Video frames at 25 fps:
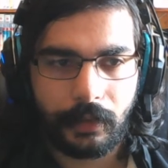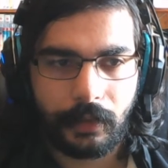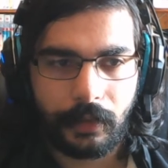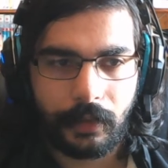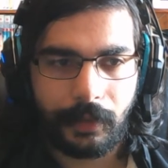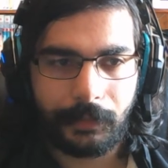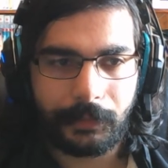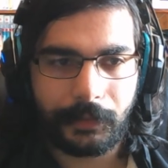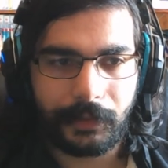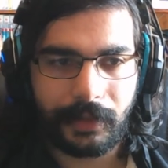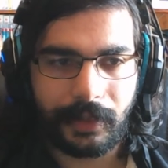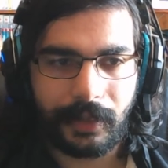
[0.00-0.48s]

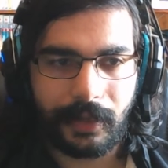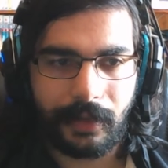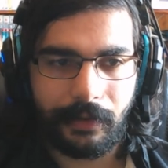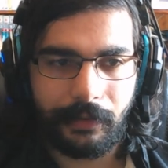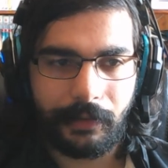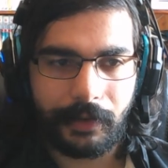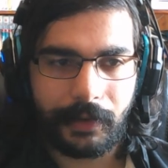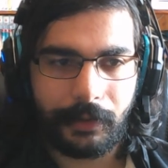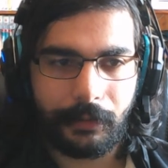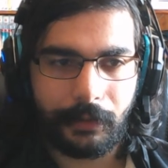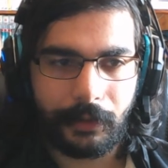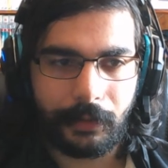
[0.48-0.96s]
Up to now,
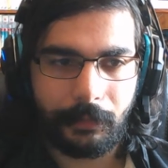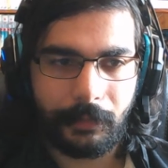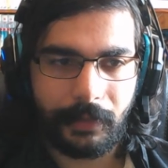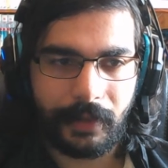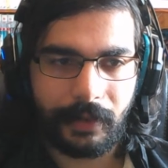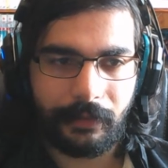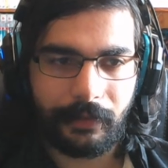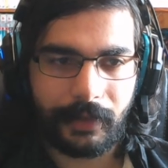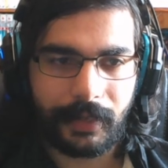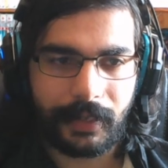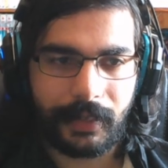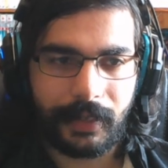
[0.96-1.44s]
you are
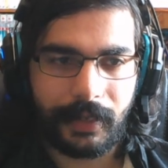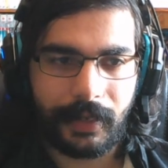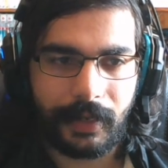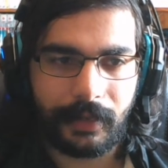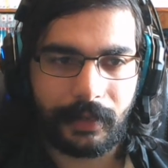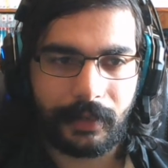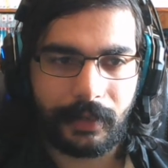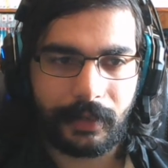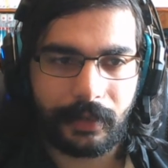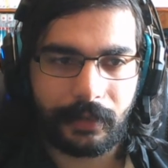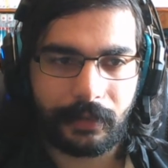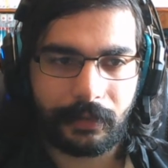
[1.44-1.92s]
merely
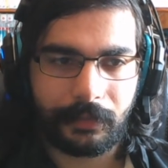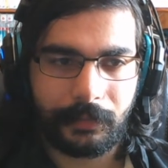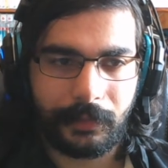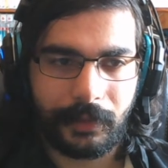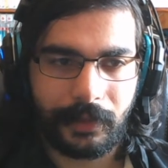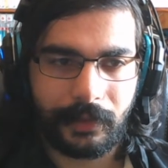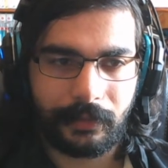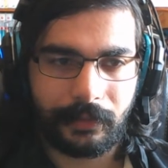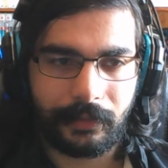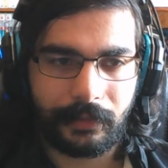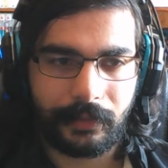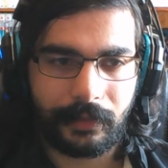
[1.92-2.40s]
getting a
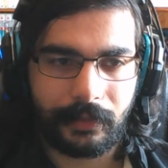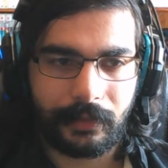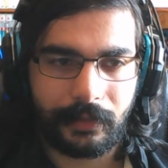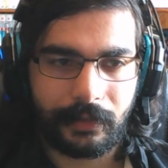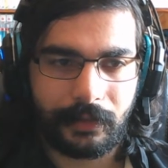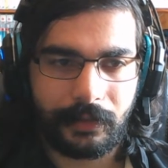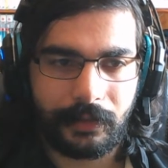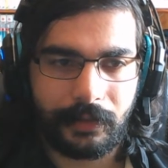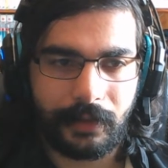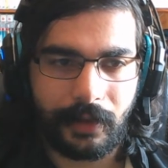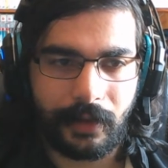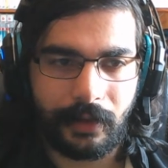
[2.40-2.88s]
small
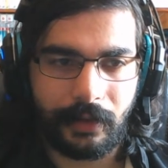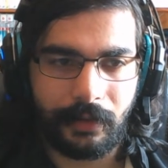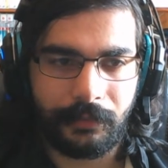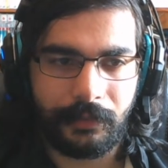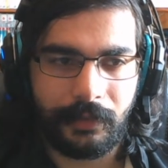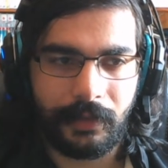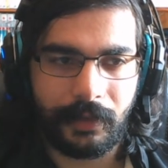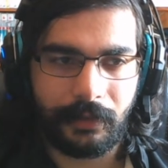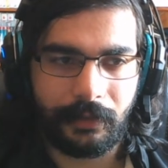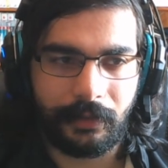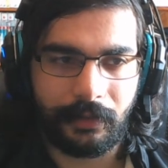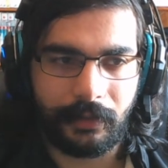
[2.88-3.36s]
share
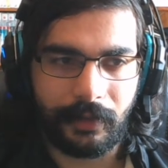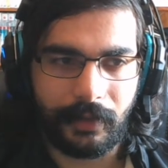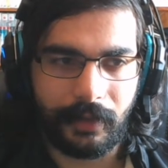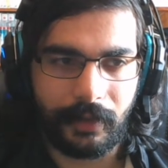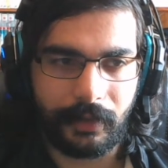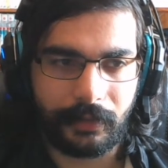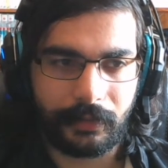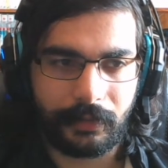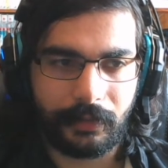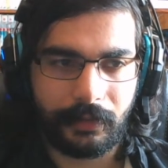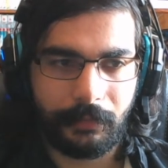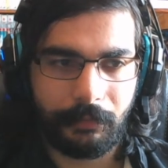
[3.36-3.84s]
of those
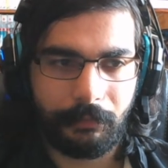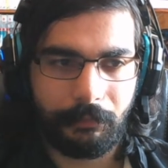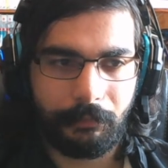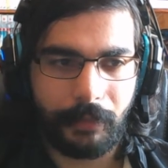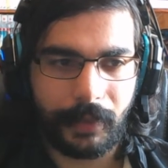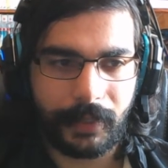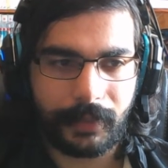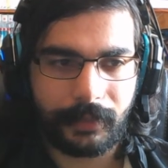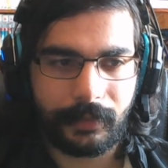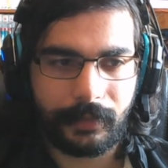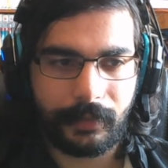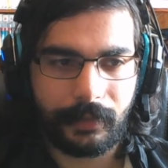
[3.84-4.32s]
things,
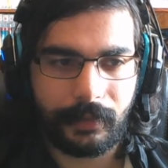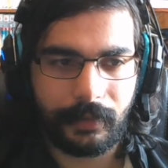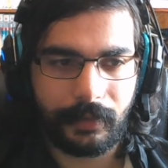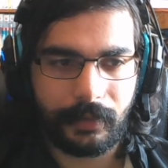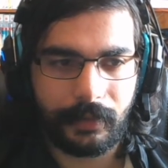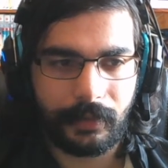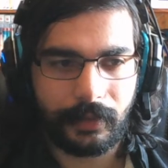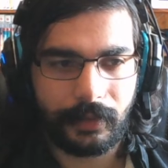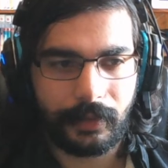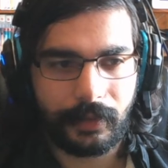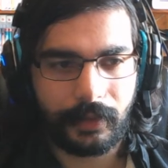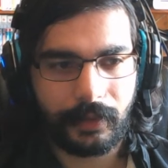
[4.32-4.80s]
but
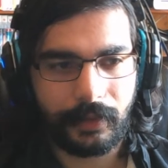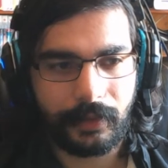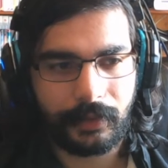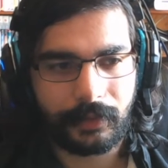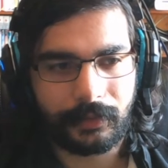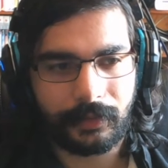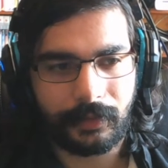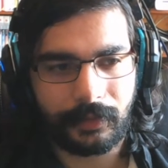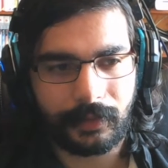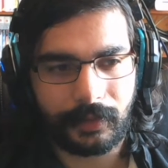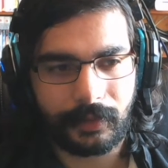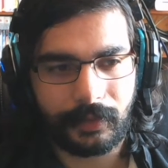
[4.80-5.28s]
uh,
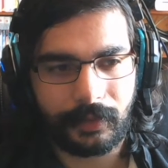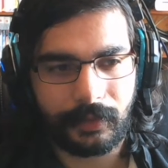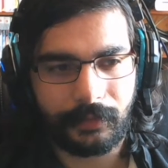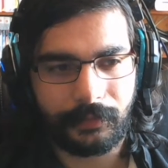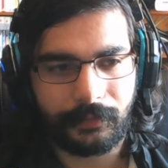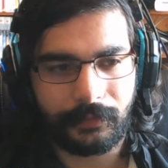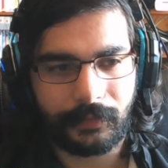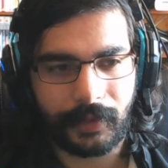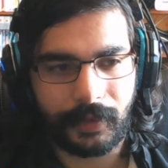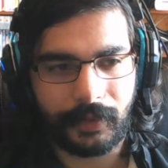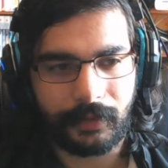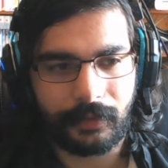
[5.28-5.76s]
it's not as
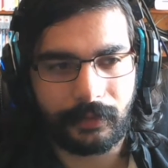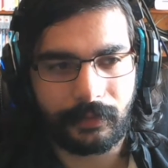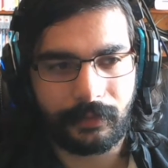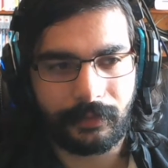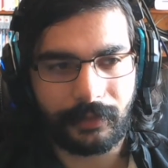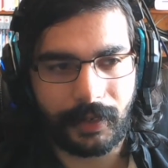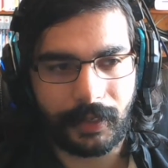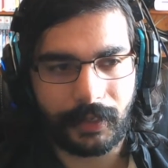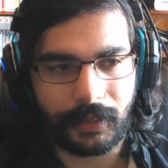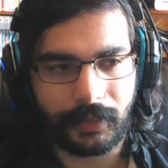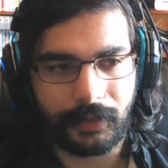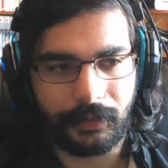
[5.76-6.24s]
if I
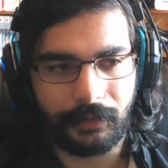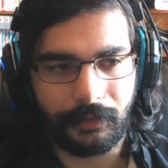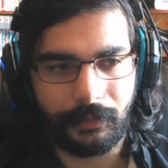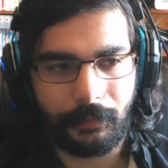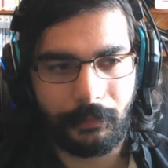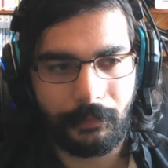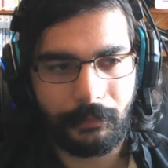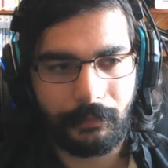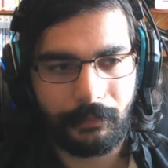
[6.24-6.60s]
dislike you.